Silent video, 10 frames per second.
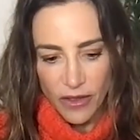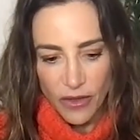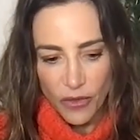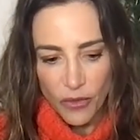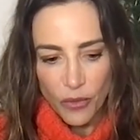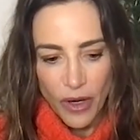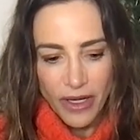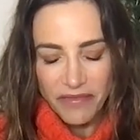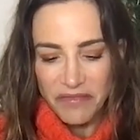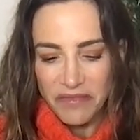What
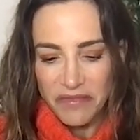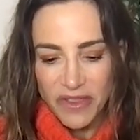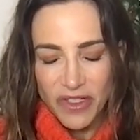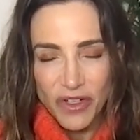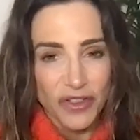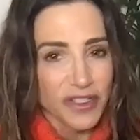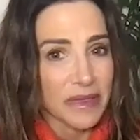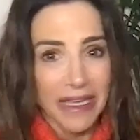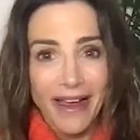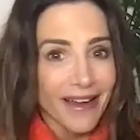turns me
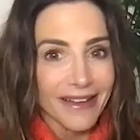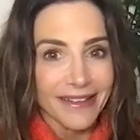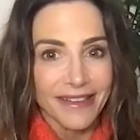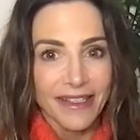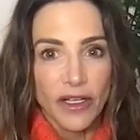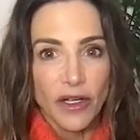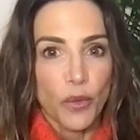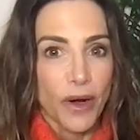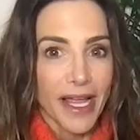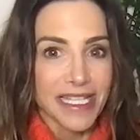on? What
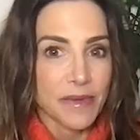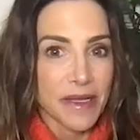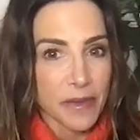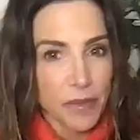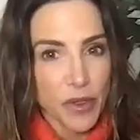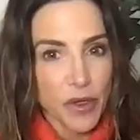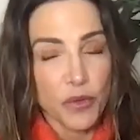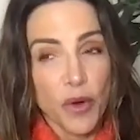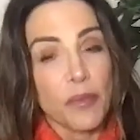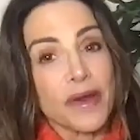gets me in the mood?
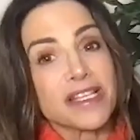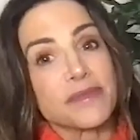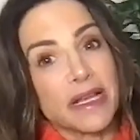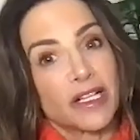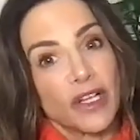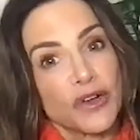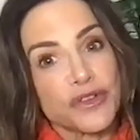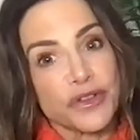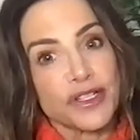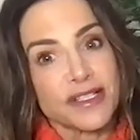What brings me closer
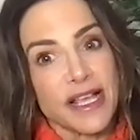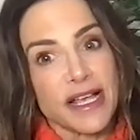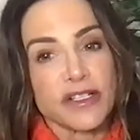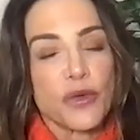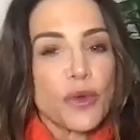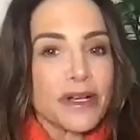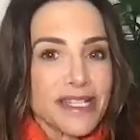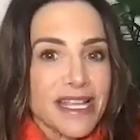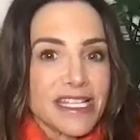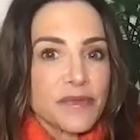to sex? What
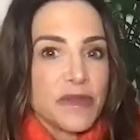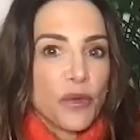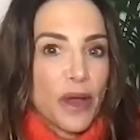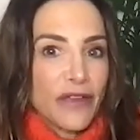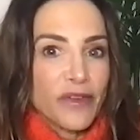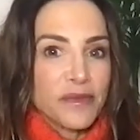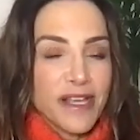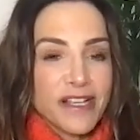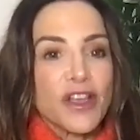takes me away from sex?